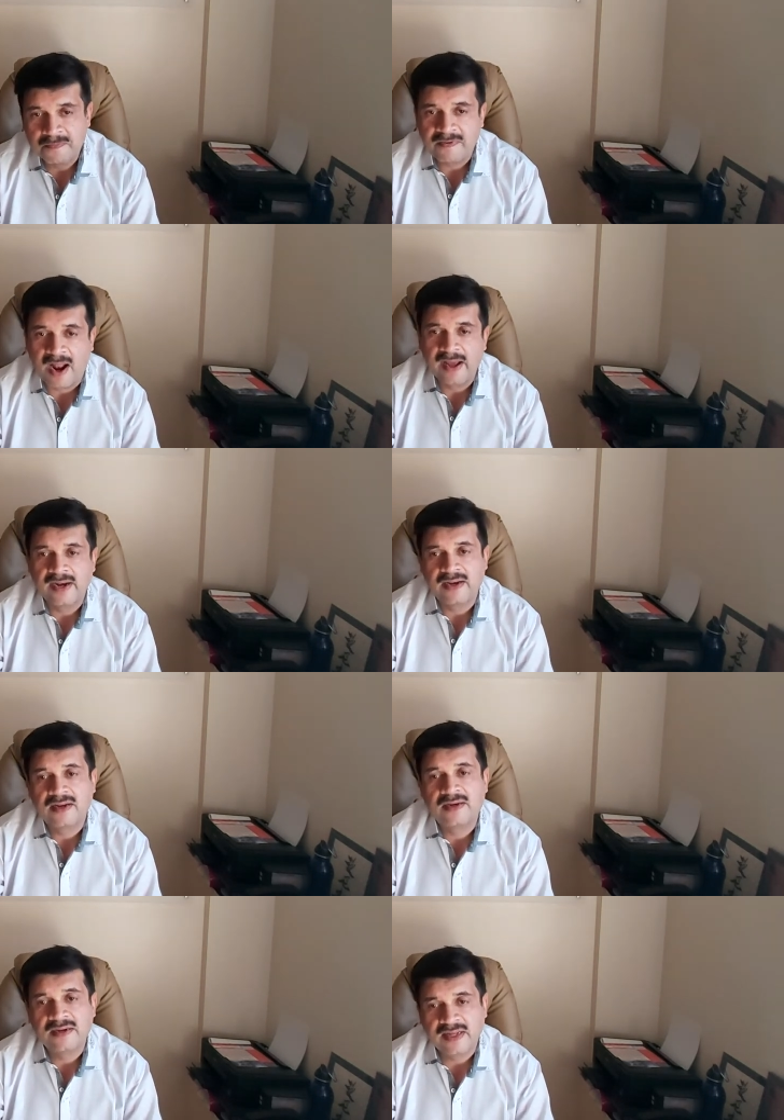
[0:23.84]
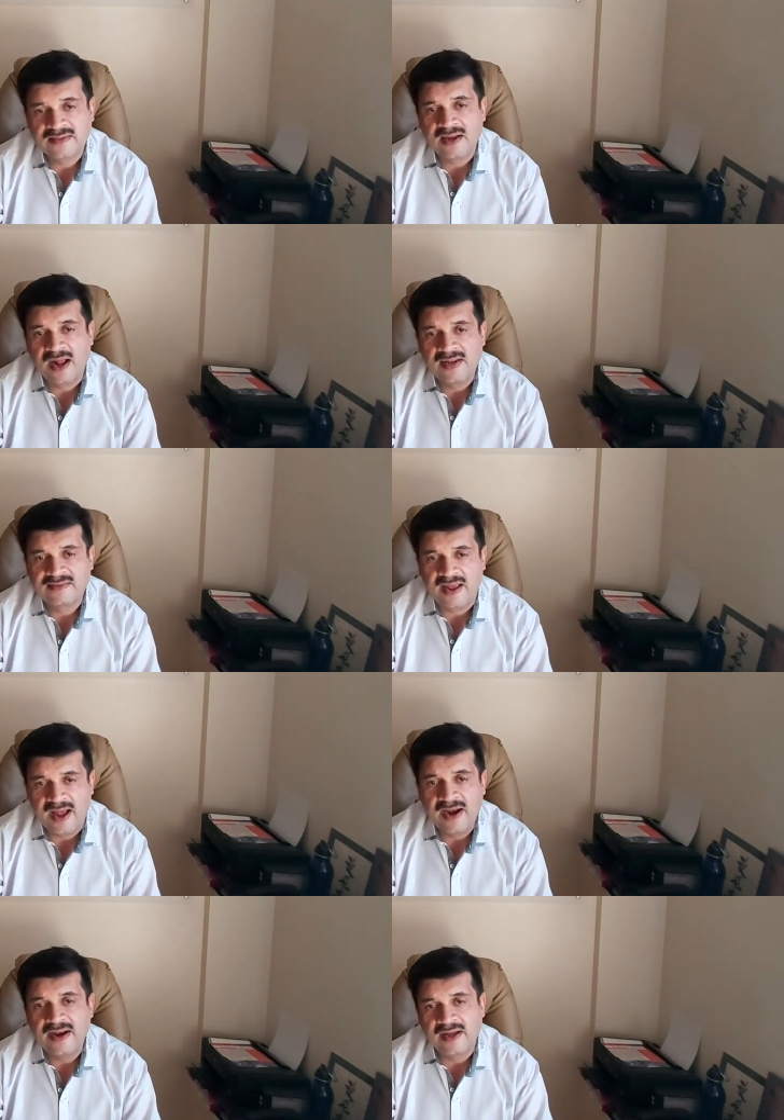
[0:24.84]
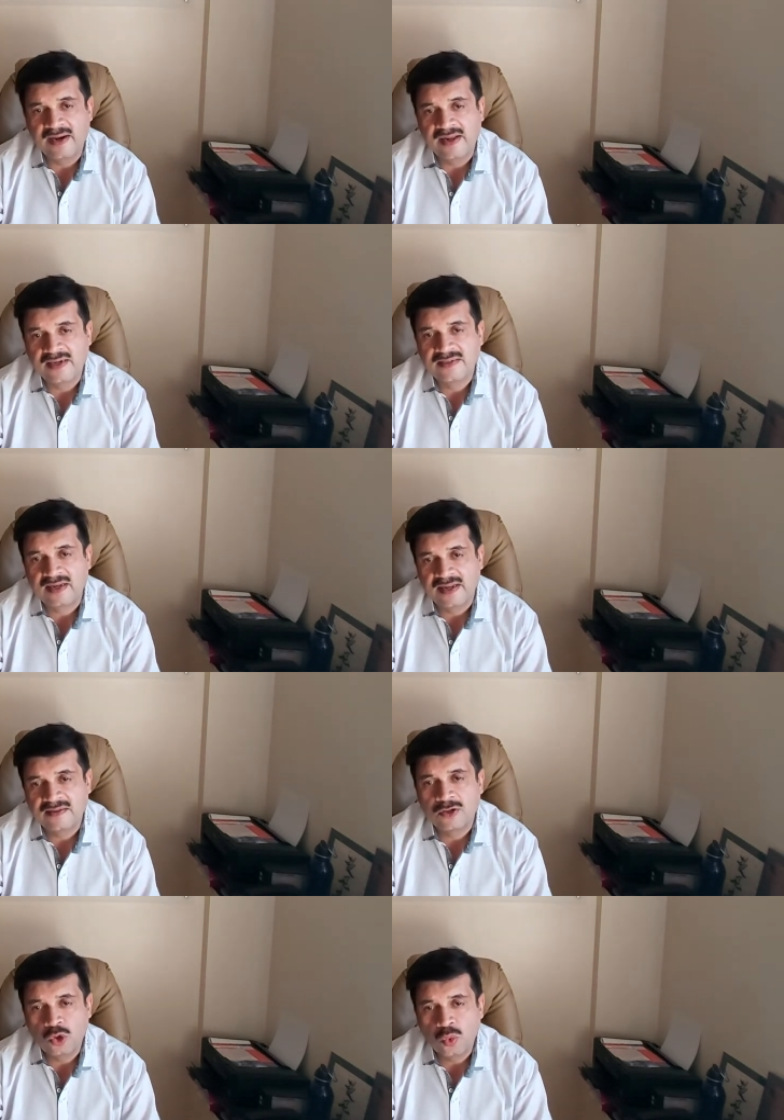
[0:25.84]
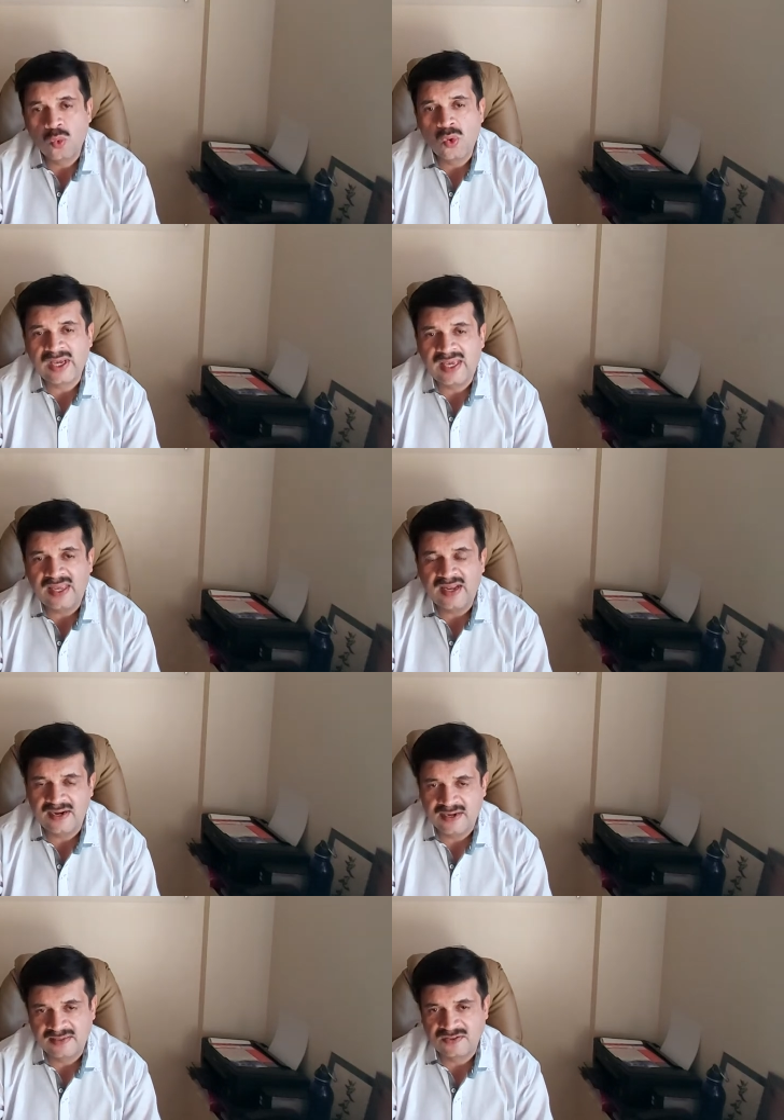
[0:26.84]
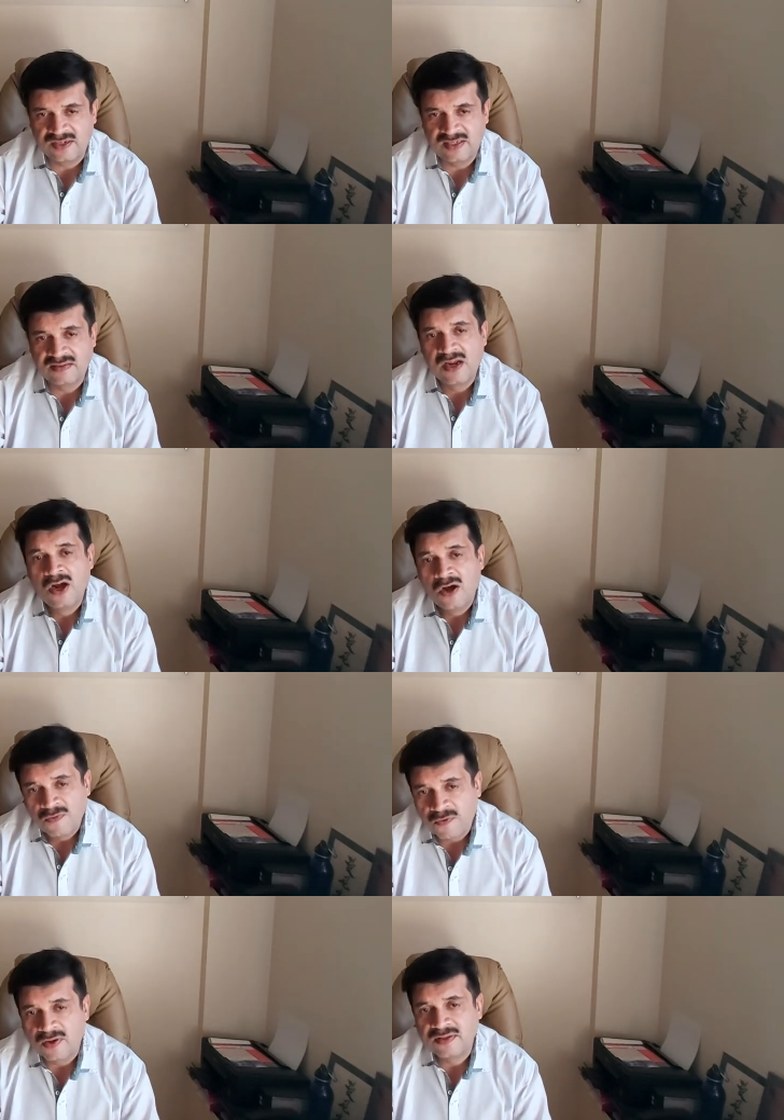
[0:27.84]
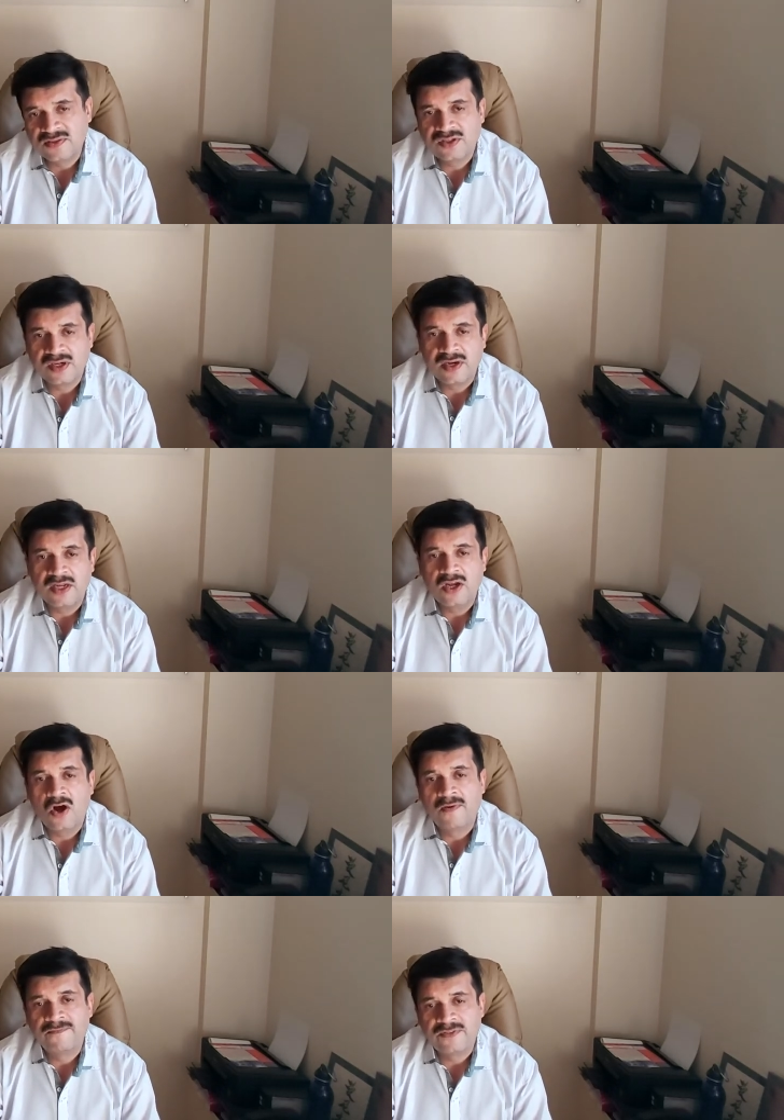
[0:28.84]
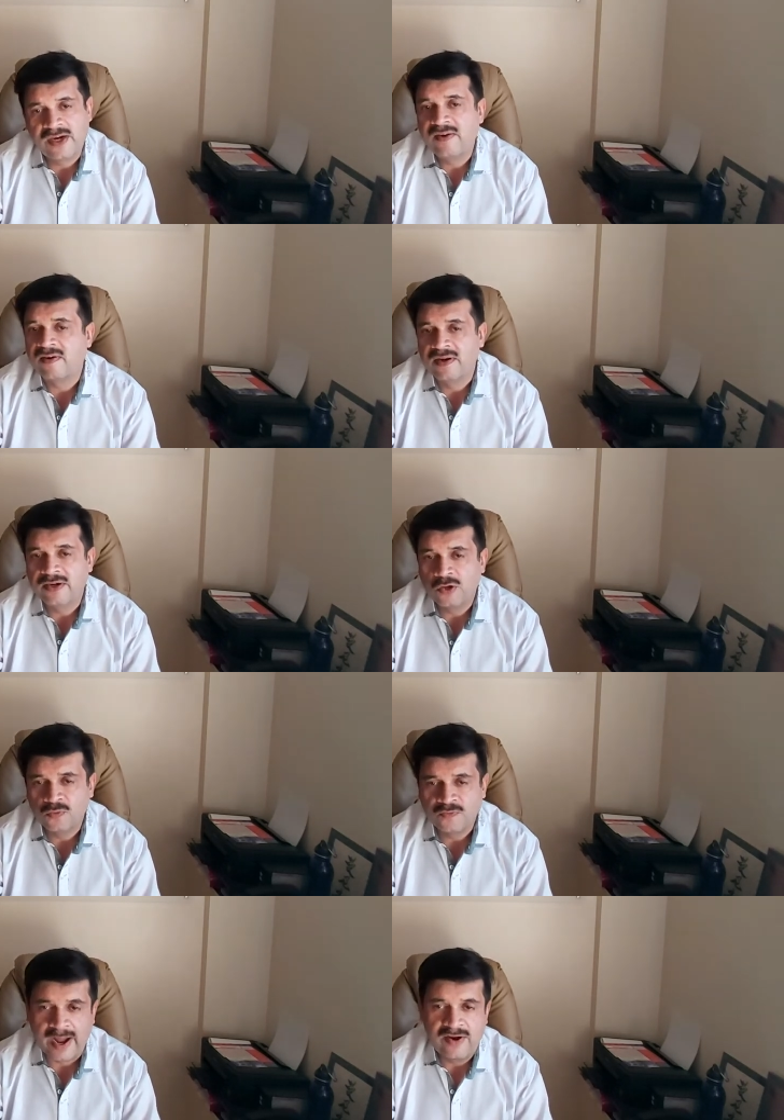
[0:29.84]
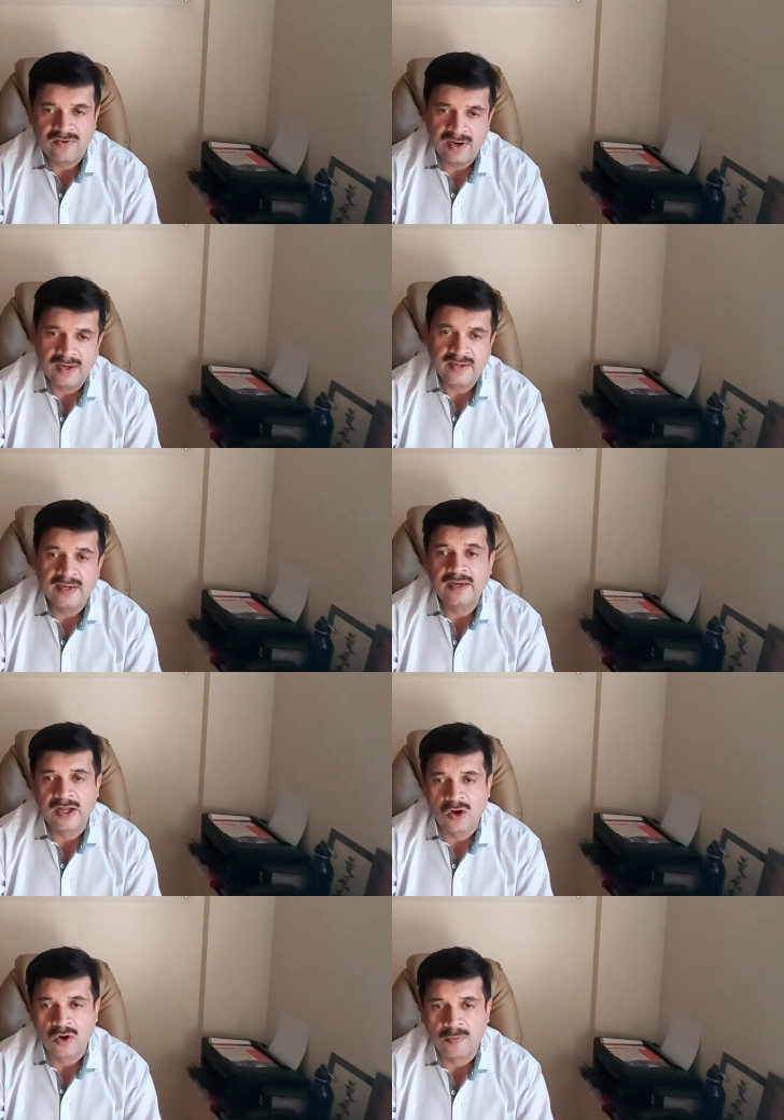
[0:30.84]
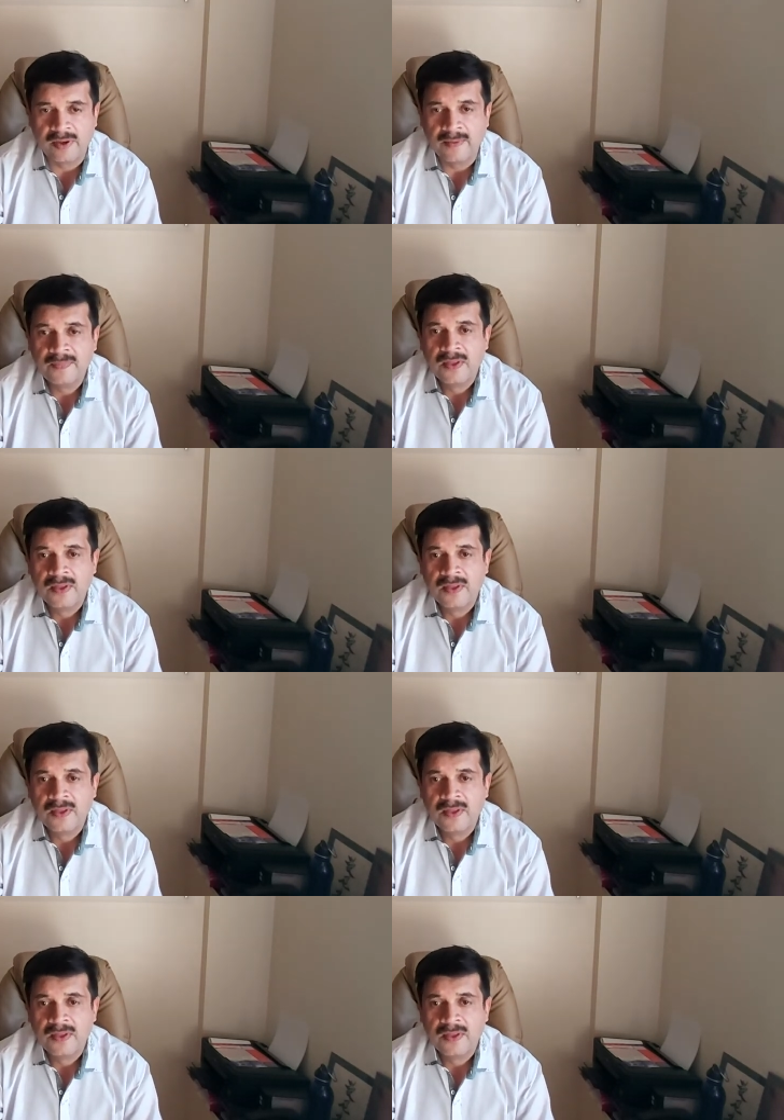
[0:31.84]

target textiles and agriculture as the two key industries for this journey of 3 trillion to 5 trillion economy.